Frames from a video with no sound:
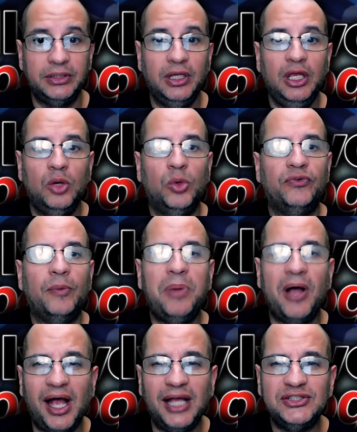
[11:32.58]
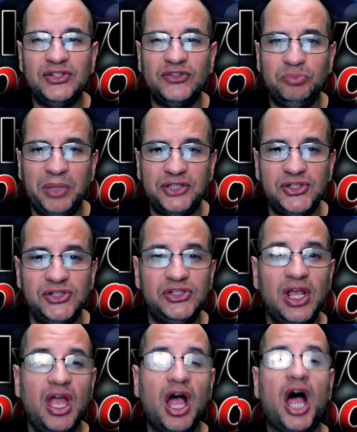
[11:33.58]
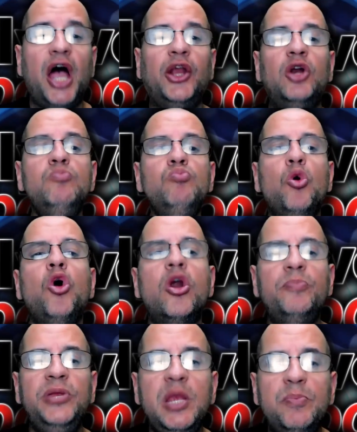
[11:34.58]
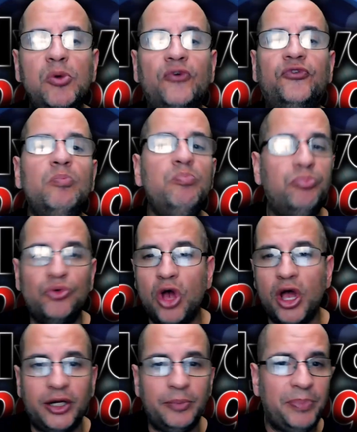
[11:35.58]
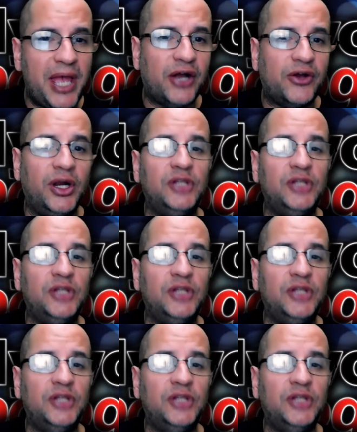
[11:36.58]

with a positive message, hire more people from broader backgrounds,